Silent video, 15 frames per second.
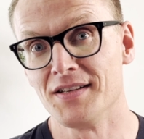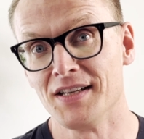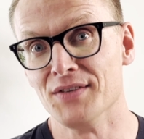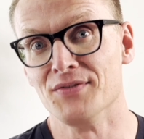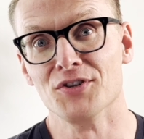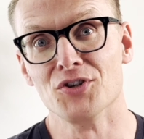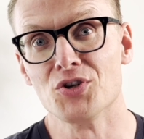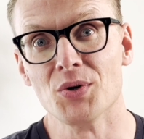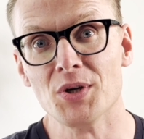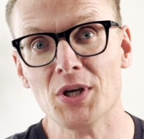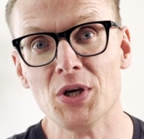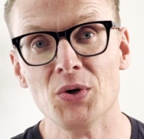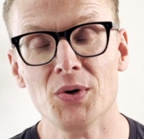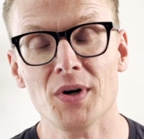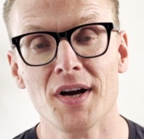even show
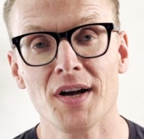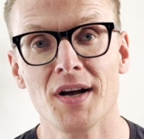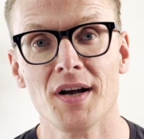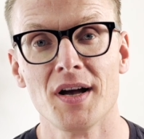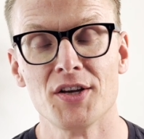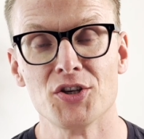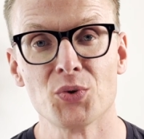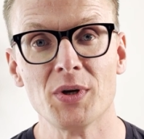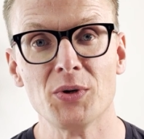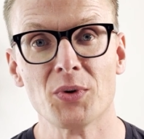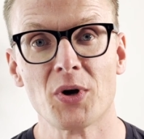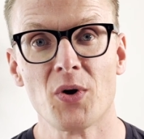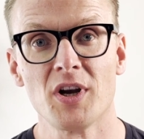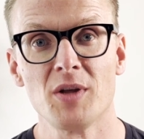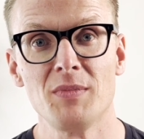you a screen
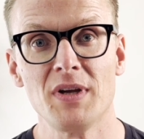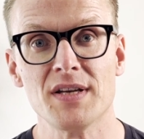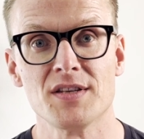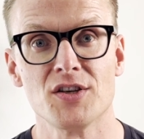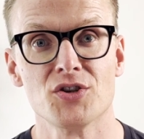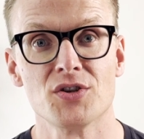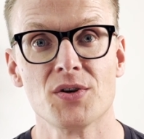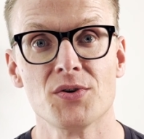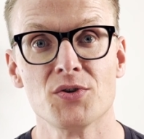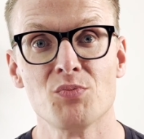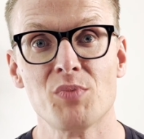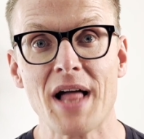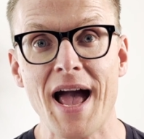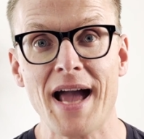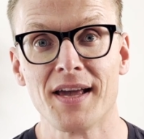recording because it just goes
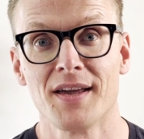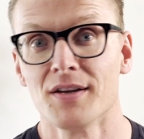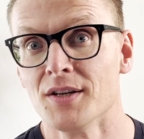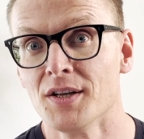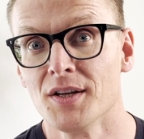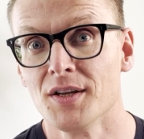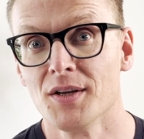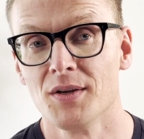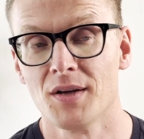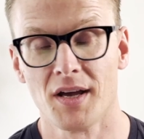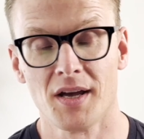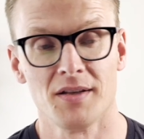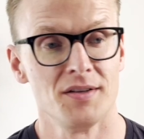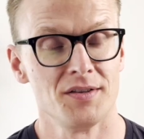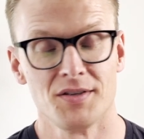black.
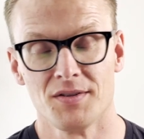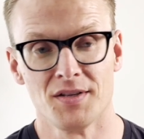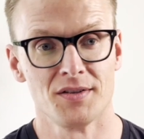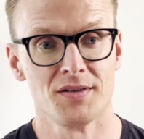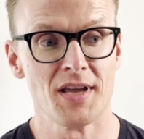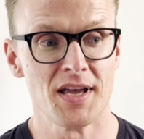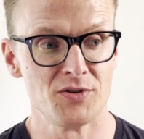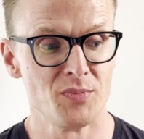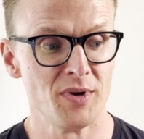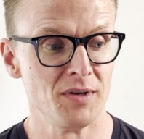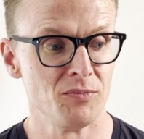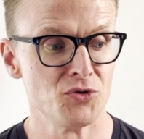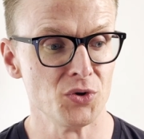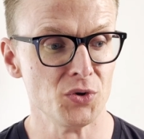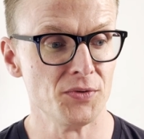This has been
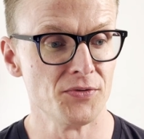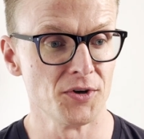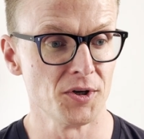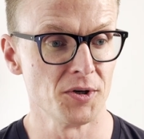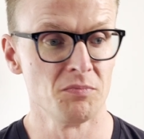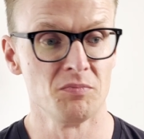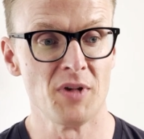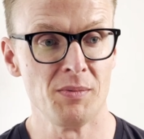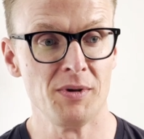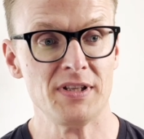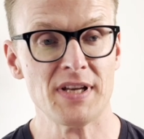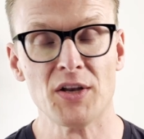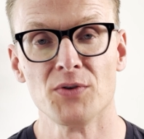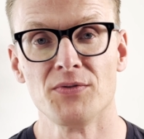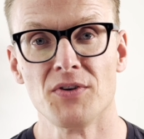true for maybe
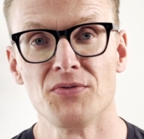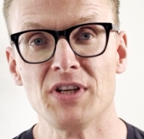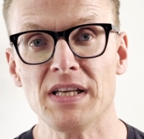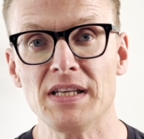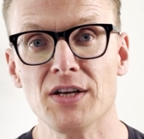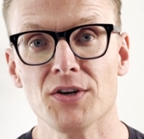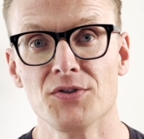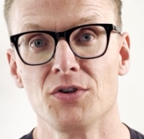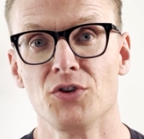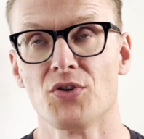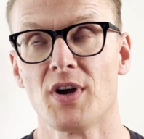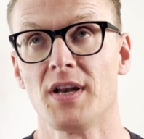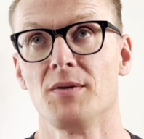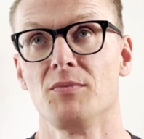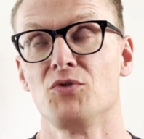10 or 15 years. You try
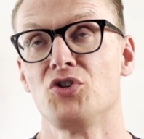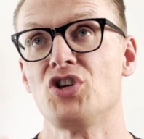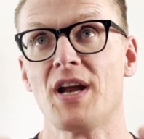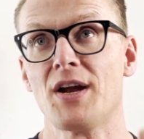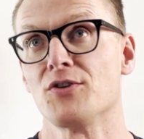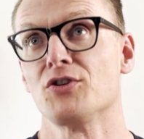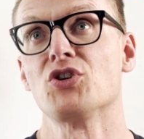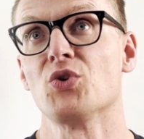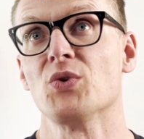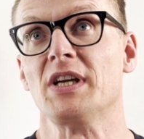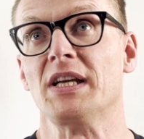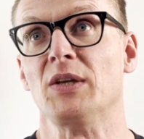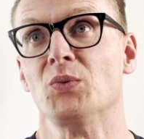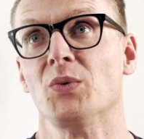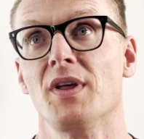to share
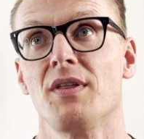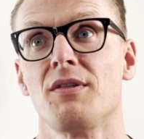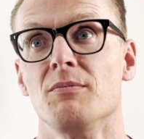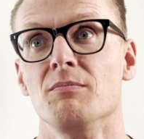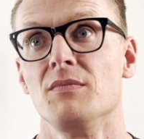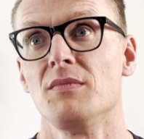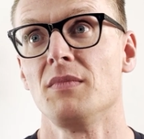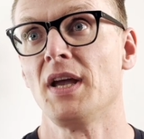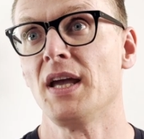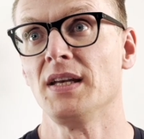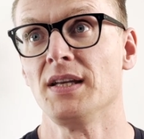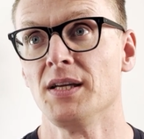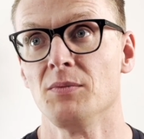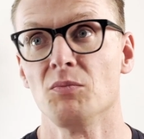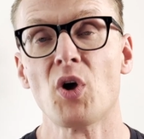screen with
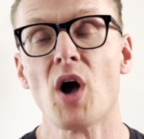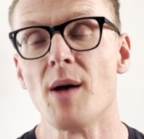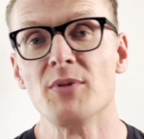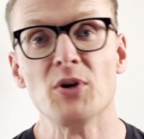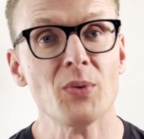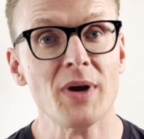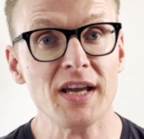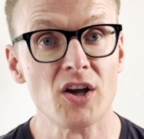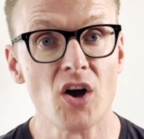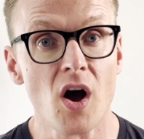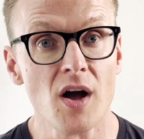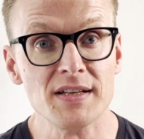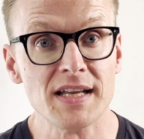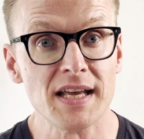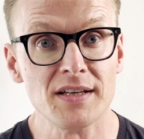any copyright
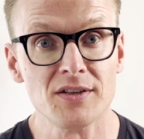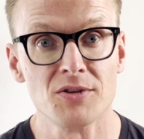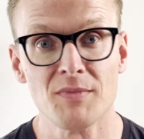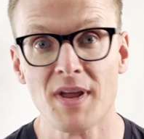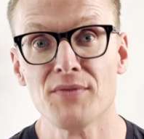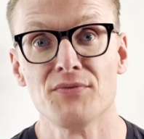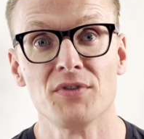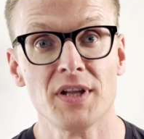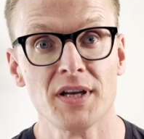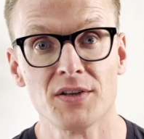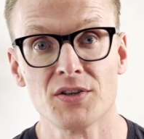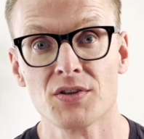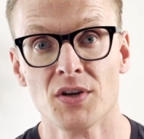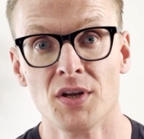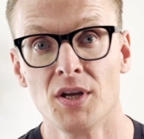content,
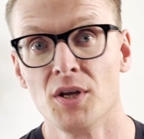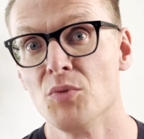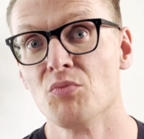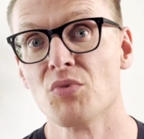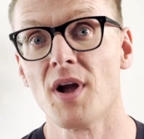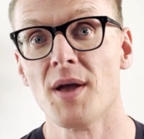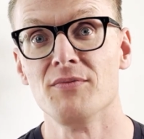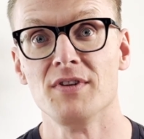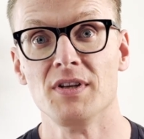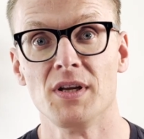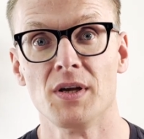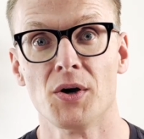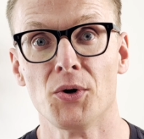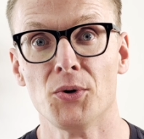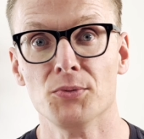Netflix, Prime
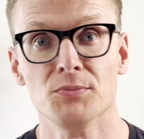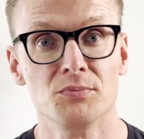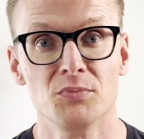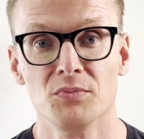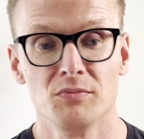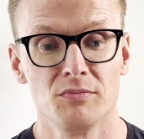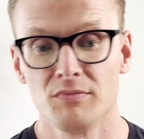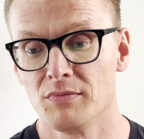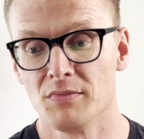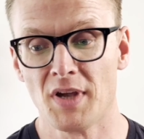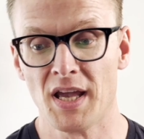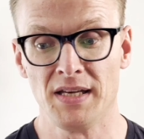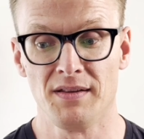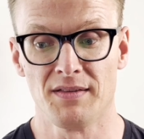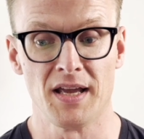Video,
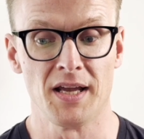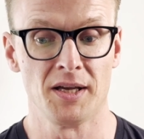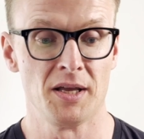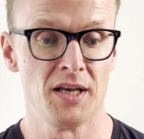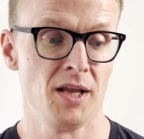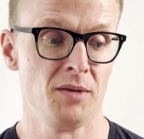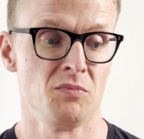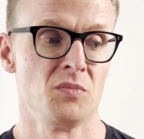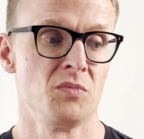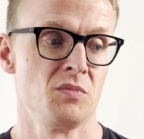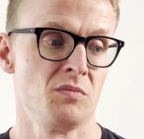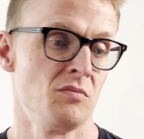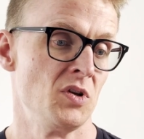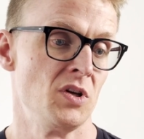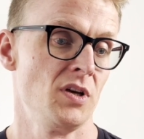anything, and it
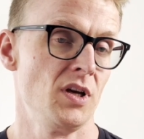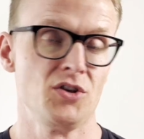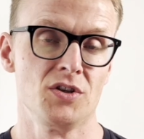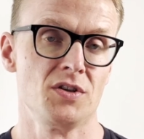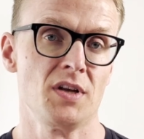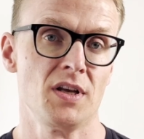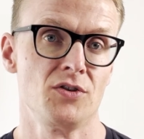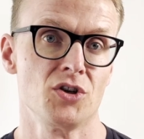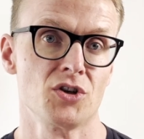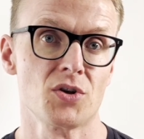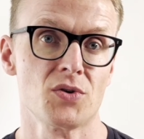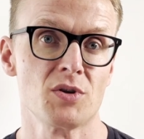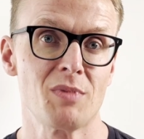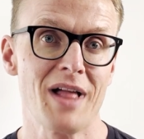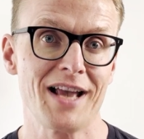just
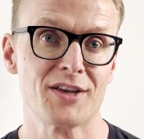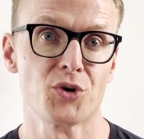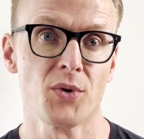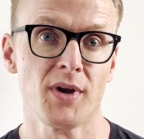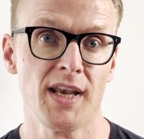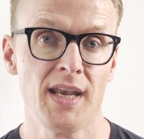shows a black screen.